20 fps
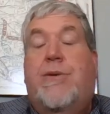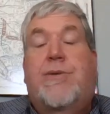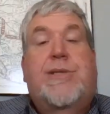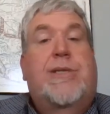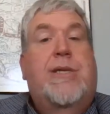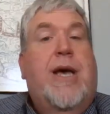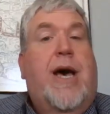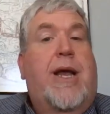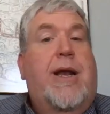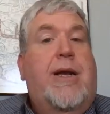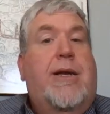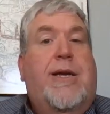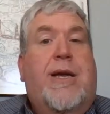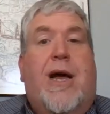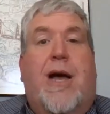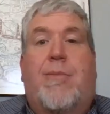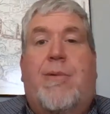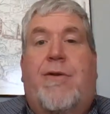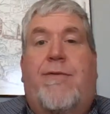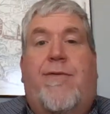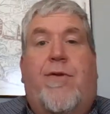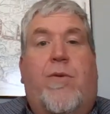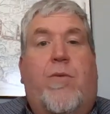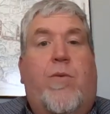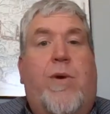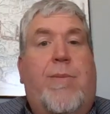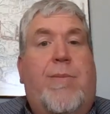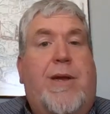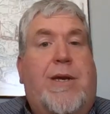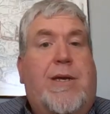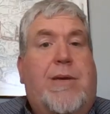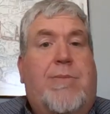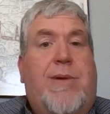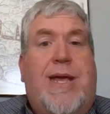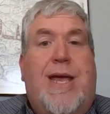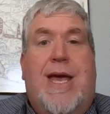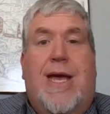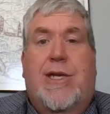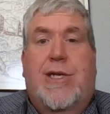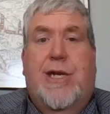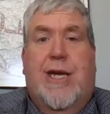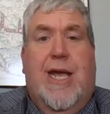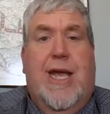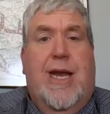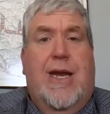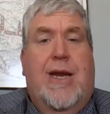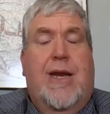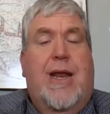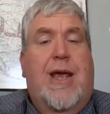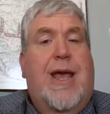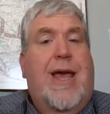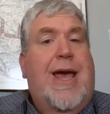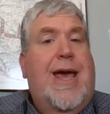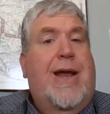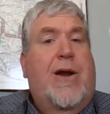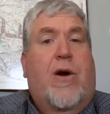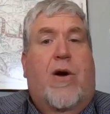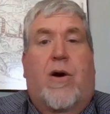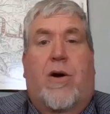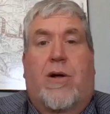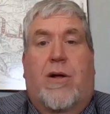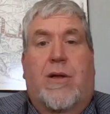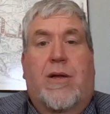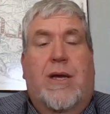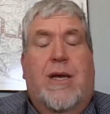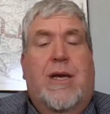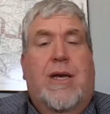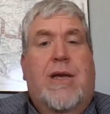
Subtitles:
It's not uncommon for women to be educated at all.